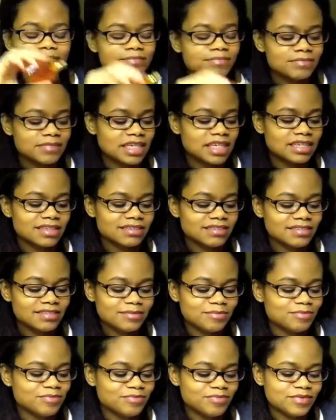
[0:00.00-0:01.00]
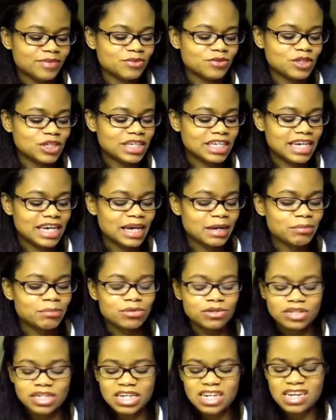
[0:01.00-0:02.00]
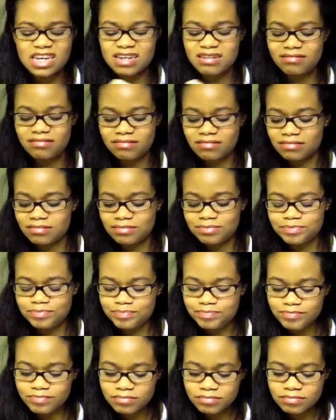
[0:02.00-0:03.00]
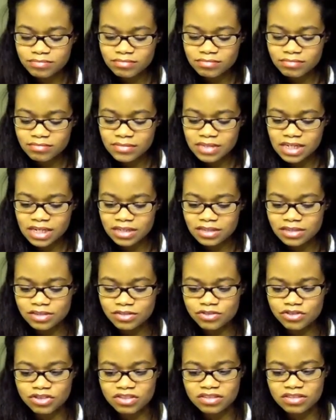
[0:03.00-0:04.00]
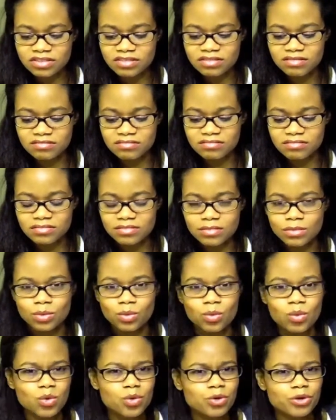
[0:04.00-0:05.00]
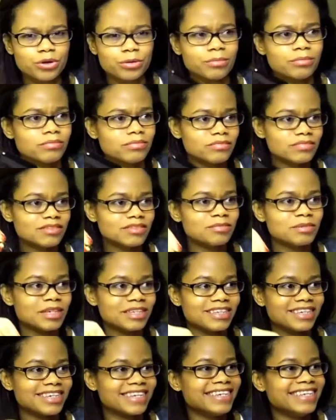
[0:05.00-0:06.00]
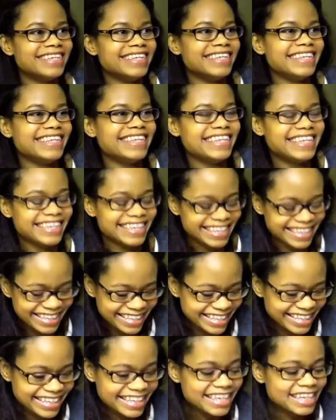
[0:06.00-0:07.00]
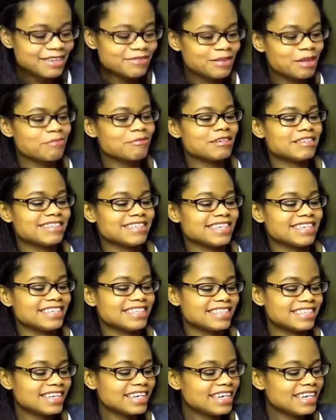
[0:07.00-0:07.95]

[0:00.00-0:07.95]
Yes, very ambery and just warm smelling, if that makes sense.